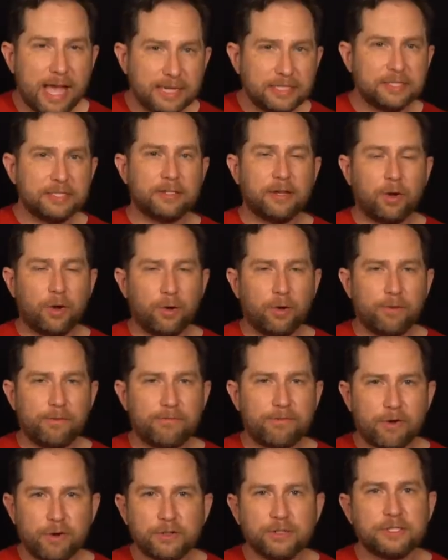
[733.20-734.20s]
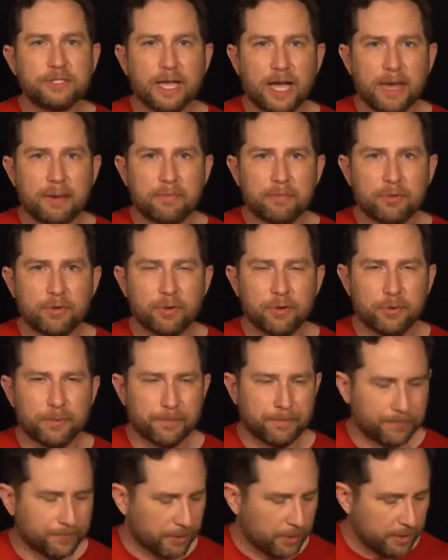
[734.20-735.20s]
that's the whole first time through.
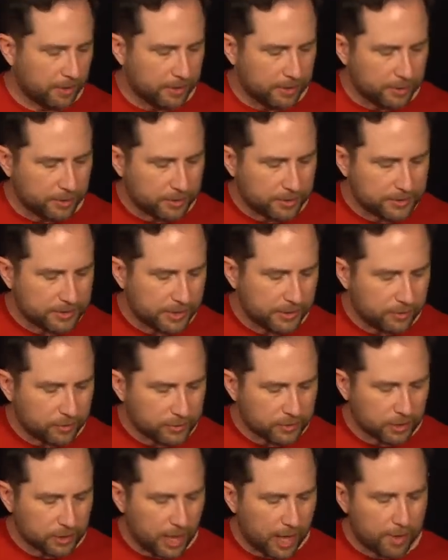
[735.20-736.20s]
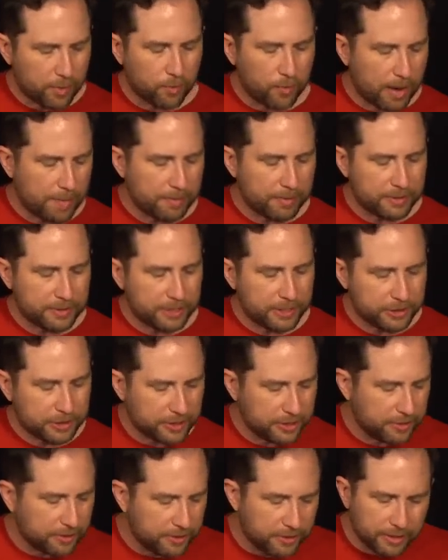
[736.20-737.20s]
You can see there's a lot of
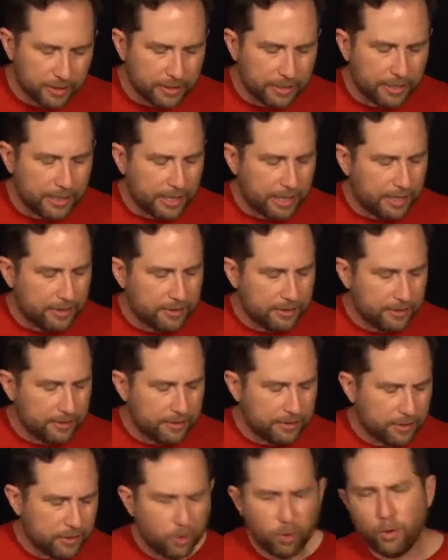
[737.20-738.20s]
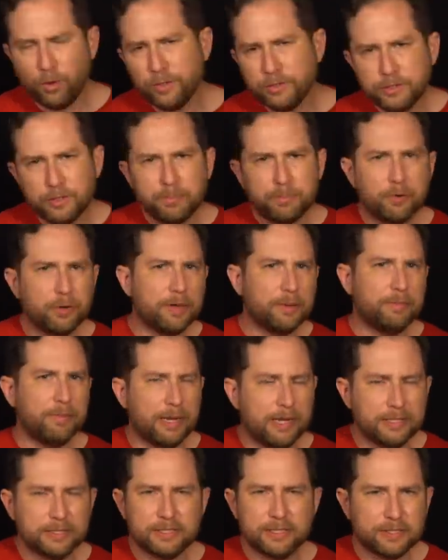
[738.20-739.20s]
repetition, and the chords are pretty
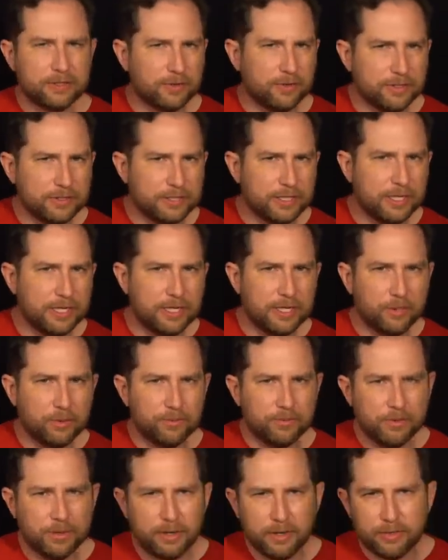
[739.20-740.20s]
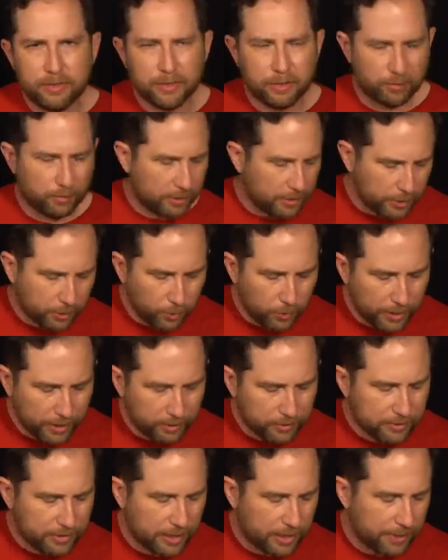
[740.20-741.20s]
basic. There isn't any anything really
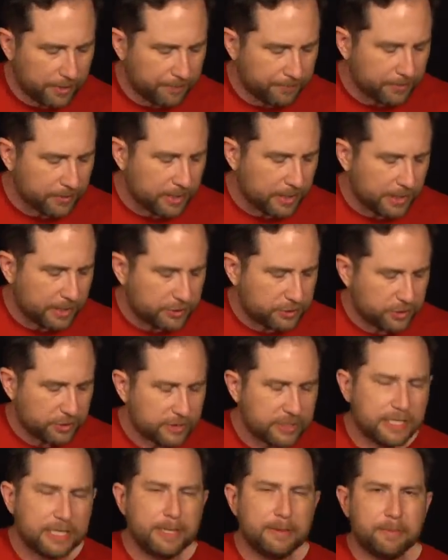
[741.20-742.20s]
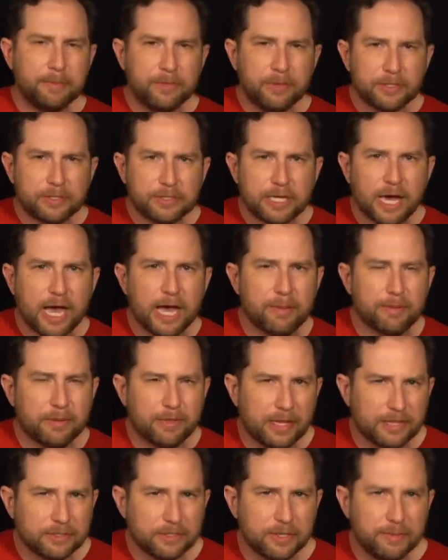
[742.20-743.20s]
weird there. It's just keeping the timing.
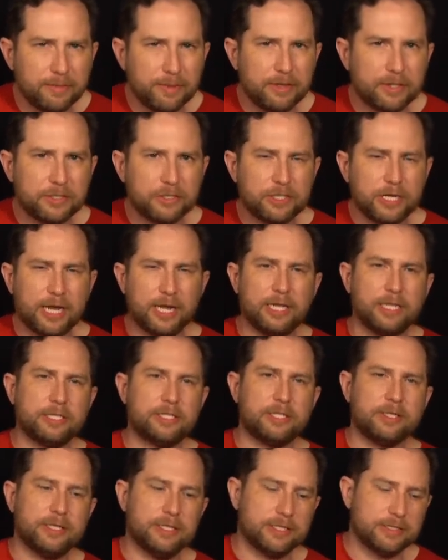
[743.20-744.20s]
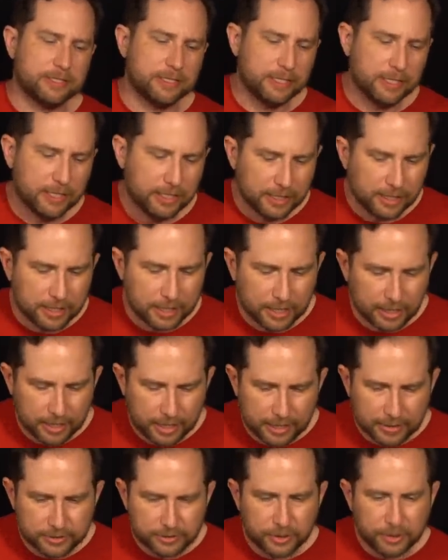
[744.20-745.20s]
That's going to be the challenge in this. Uh,
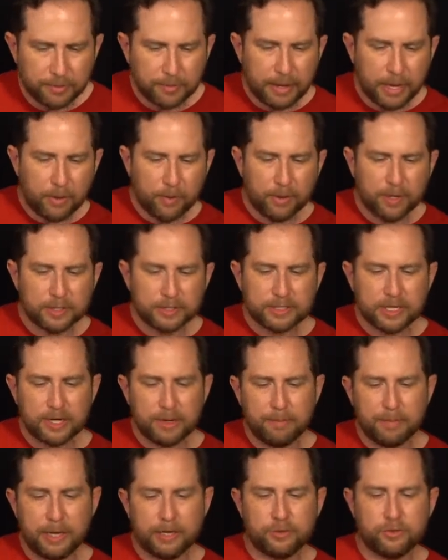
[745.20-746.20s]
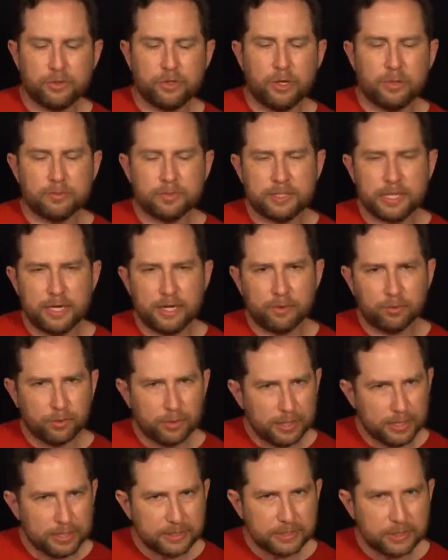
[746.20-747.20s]
and so you may want to set a metronome. Set it
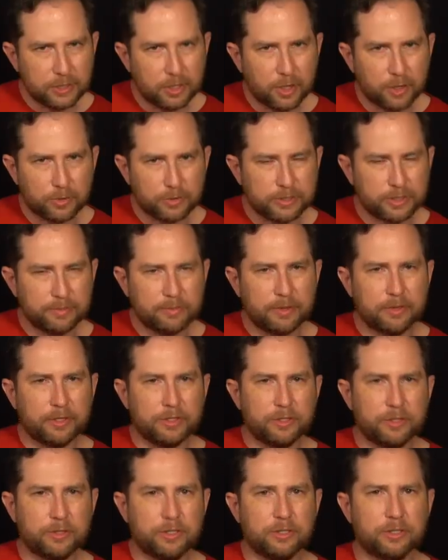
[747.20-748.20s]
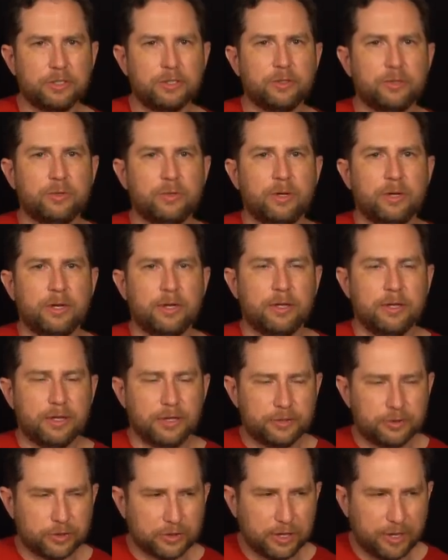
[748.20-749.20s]
really slow, something that you can do
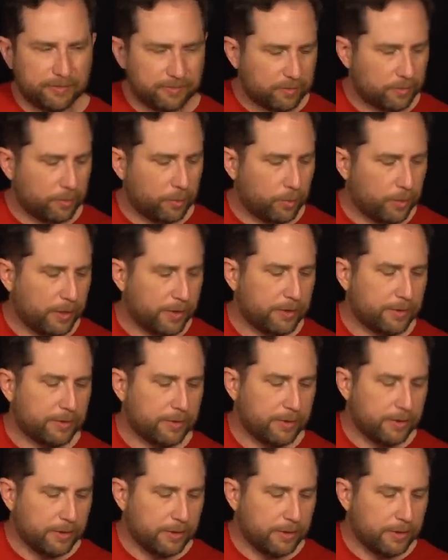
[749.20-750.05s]
that you're comfortable with.